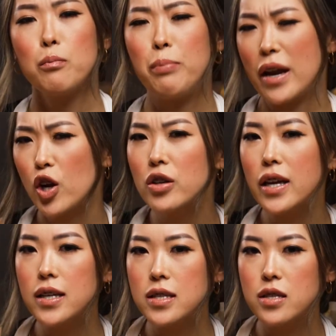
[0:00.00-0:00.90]

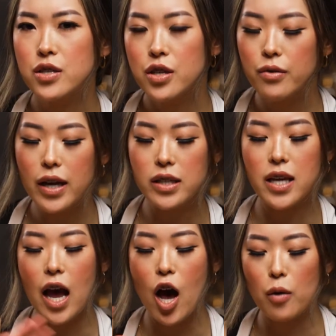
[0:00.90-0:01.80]
bitterness to it to
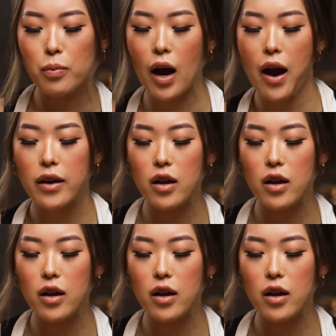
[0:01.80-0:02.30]
help kind